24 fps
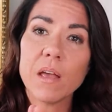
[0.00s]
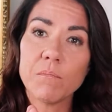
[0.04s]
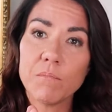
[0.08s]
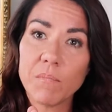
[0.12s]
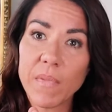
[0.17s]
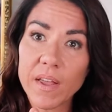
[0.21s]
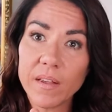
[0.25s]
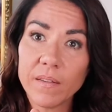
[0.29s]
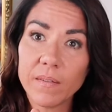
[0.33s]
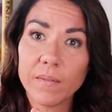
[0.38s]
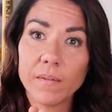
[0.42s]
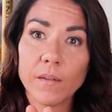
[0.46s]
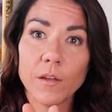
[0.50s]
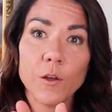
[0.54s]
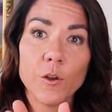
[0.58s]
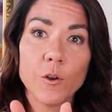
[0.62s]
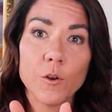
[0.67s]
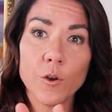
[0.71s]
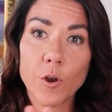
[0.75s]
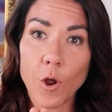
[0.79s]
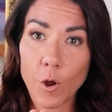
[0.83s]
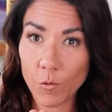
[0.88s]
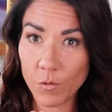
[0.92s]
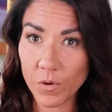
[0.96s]
It makes
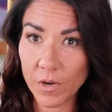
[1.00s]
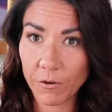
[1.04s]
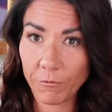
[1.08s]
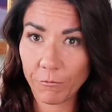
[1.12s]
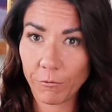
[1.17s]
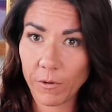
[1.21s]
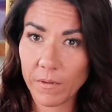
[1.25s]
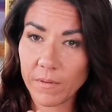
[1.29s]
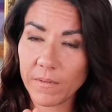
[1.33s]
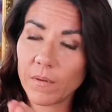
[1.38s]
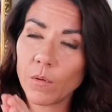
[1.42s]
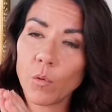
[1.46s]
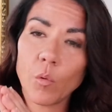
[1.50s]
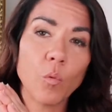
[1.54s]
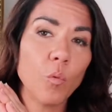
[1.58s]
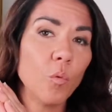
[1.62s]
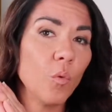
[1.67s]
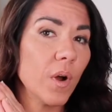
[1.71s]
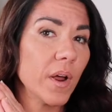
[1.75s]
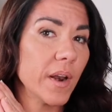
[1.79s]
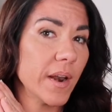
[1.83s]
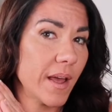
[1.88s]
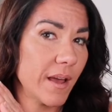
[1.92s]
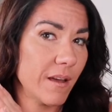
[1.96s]
no difference.
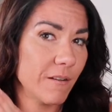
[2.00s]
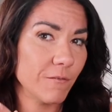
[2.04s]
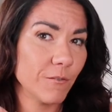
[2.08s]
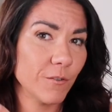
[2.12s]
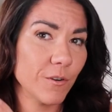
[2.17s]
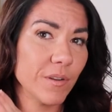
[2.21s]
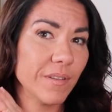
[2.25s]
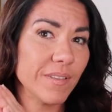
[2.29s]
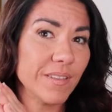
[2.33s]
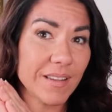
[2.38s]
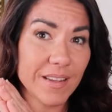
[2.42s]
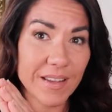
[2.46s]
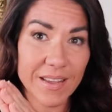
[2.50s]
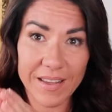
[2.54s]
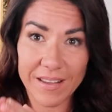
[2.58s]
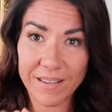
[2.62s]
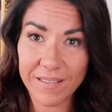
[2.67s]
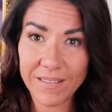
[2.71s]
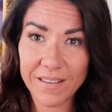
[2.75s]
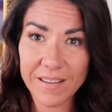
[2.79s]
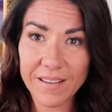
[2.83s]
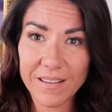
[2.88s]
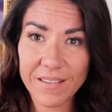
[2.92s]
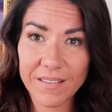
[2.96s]
Whatever is
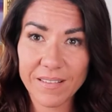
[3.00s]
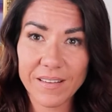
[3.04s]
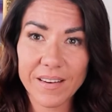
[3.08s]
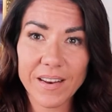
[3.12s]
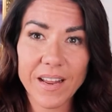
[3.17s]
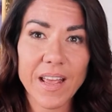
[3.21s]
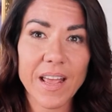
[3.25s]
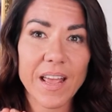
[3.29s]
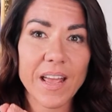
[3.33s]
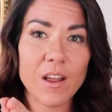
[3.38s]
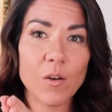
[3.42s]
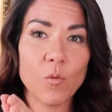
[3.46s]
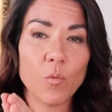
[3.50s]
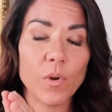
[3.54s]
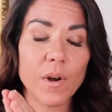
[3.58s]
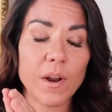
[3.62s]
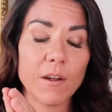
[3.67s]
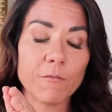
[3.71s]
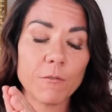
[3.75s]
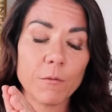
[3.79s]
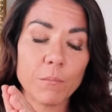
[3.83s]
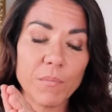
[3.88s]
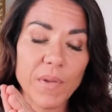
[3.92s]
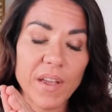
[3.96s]
easiest and
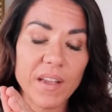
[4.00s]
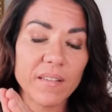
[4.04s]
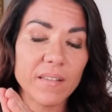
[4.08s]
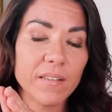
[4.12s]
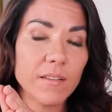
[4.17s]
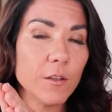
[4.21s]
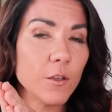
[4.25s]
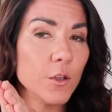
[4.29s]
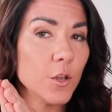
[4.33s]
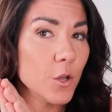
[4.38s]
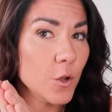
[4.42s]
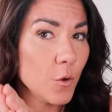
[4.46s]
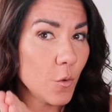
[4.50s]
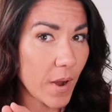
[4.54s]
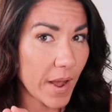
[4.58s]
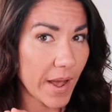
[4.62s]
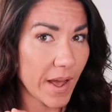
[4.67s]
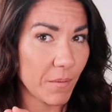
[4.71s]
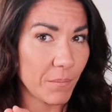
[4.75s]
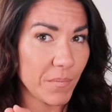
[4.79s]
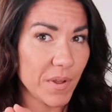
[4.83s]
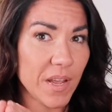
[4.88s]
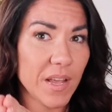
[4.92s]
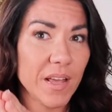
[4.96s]
whatever makes you
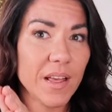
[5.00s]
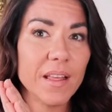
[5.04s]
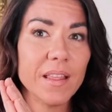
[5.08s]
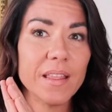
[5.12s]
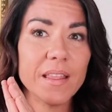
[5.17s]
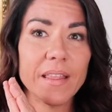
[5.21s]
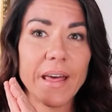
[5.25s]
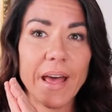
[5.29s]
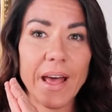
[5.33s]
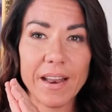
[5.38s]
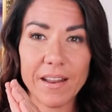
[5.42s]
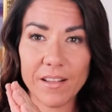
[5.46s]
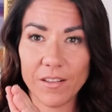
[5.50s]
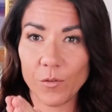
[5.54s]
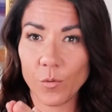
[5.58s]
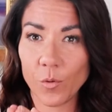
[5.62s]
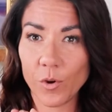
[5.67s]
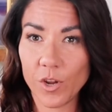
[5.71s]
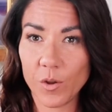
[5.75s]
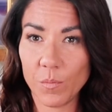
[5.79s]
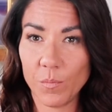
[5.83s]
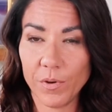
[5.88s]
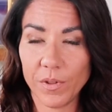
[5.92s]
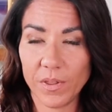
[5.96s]
happy, that is where
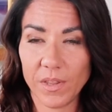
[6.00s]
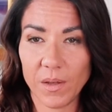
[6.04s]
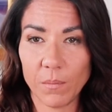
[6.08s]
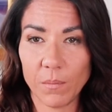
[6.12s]
you put